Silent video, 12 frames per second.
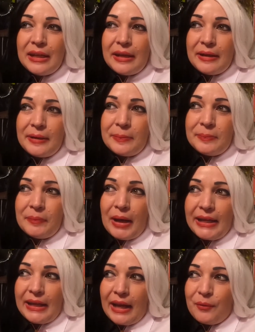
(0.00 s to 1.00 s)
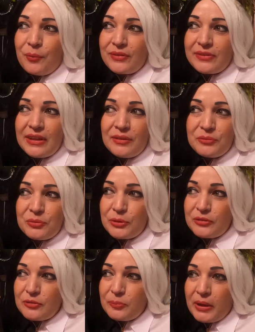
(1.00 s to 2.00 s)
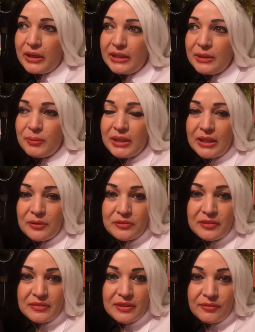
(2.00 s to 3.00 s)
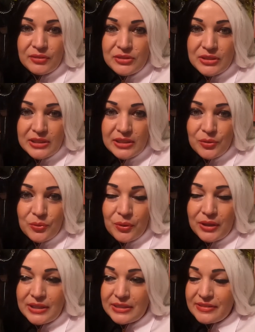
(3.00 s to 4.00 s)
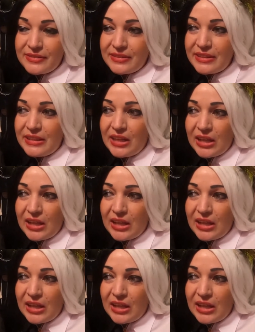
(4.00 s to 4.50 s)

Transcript: Um, I, I wasn't influenced by anybody else that's ever done it or I didn't see